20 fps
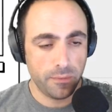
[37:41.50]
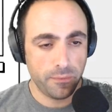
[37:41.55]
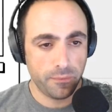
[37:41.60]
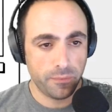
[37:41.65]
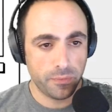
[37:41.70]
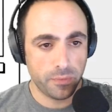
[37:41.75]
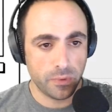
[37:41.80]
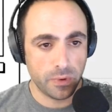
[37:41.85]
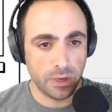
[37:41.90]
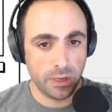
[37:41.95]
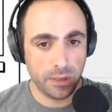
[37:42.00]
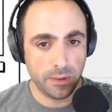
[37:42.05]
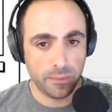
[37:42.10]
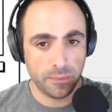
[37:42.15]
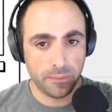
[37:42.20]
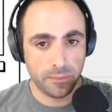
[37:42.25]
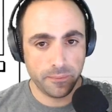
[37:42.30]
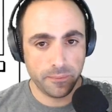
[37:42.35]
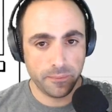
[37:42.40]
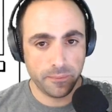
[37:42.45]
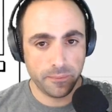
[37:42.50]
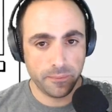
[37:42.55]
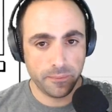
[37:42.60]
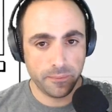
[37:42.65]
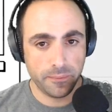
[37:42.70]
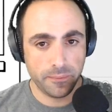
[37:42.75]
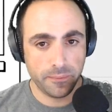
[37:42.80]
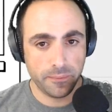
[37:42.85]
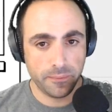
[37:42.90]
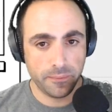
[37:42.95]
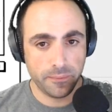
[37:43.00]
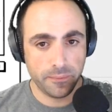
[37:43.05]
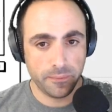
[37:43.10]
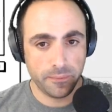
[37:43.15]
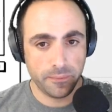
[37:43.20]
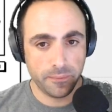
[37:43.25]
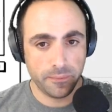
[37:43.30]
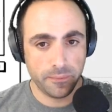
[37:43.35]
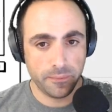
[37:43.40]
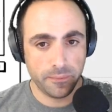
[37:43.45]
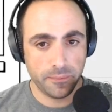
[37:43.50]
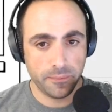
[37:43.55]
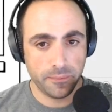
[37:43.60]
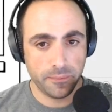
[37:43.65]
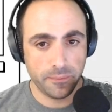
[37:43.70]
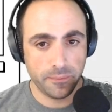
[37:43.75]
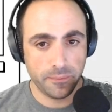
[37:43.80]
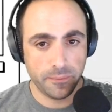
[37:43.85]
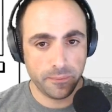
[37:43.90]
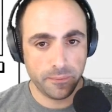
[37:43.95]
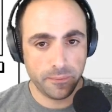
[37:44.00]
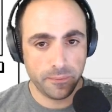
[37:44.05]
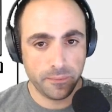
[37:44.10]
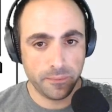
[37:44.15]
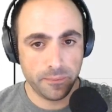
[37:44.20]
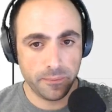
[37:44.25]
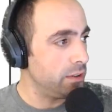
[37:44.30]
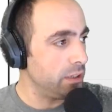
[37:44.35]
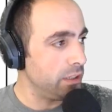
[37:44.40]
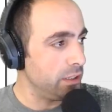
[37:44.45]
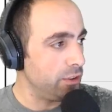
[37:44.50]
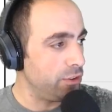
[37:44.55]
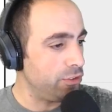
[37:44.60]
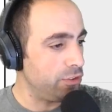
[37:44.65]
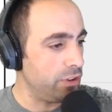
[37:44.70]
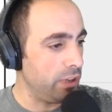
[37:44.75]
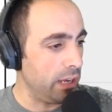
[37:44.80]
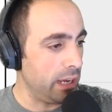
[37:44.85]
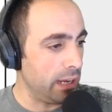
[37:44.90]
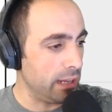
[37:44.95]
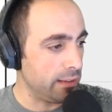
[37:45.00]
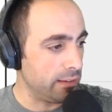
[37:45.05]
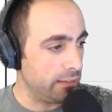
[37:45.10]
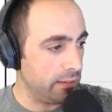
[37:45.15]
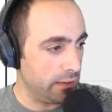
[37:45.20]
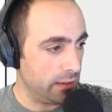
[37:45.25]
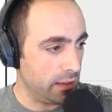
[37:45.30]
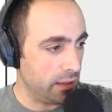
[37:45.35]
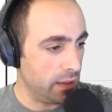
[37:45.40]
Right? So who here in chat